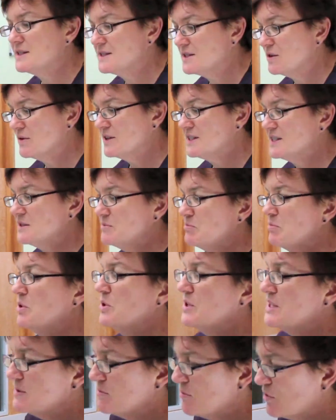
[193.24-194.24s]
So as his
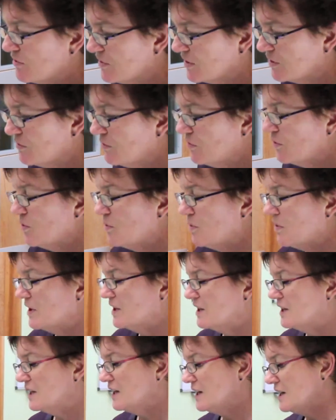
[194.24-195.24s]
body's moving
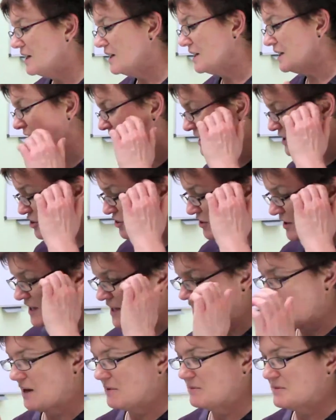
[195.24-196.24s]
forward, it
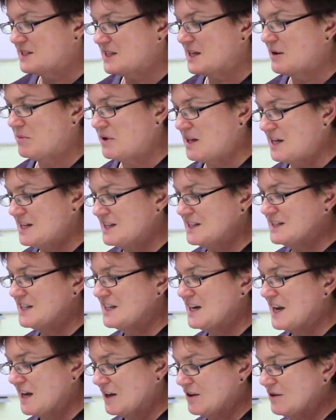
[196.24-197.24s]
literally comes up against
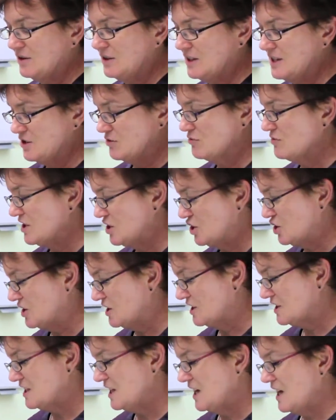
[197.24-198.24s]
an ankle that's
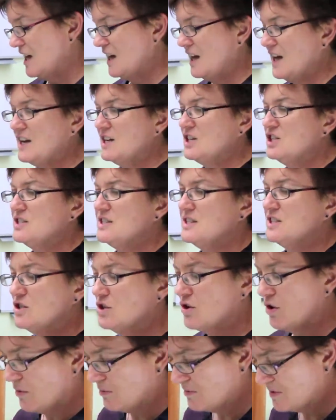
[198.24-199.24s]
rigid and it just
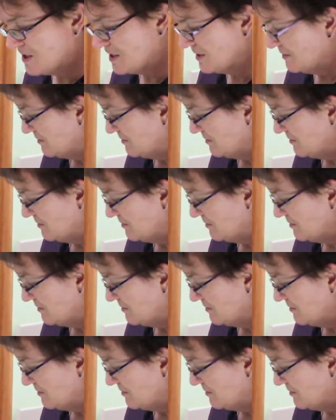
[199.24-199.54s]
stops.